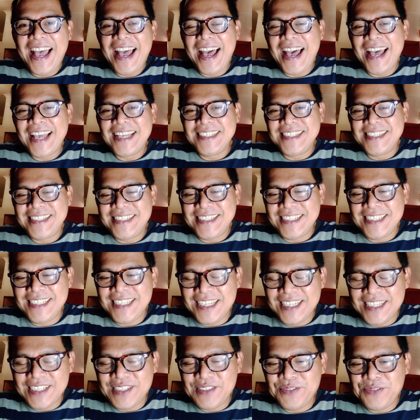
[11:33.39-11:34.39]
I still
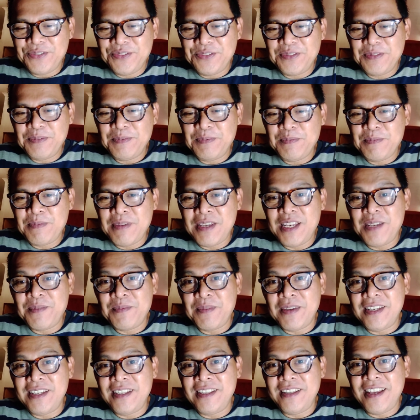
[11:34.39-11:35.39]
have
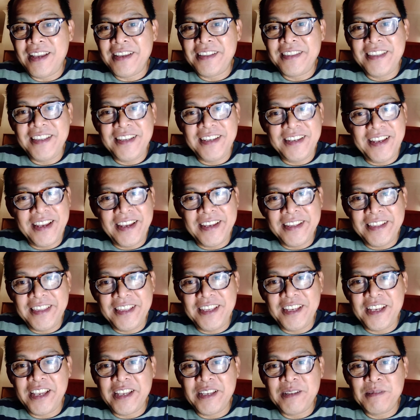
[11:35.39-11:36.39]
many. I think
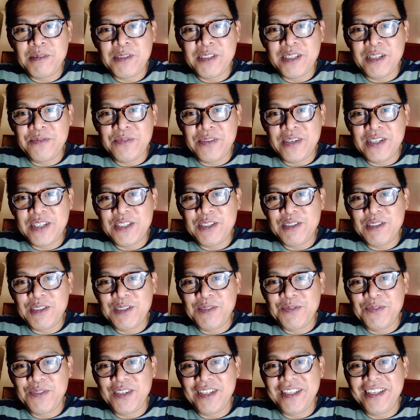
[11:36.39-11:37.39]
I am still very
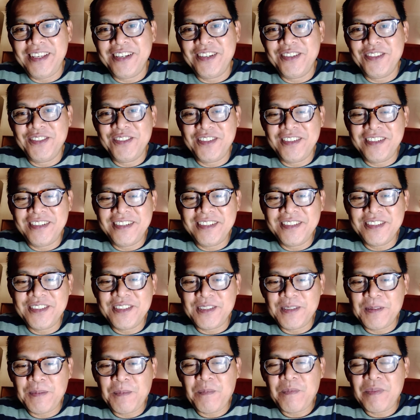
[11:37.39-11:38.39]
useful here on
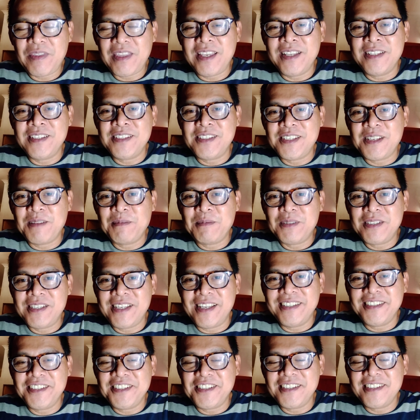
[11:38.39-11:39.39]
earth in some
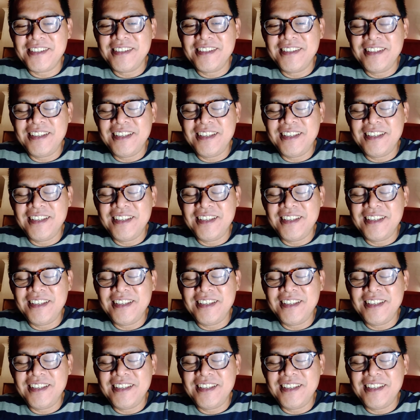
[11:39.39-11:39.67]
sense.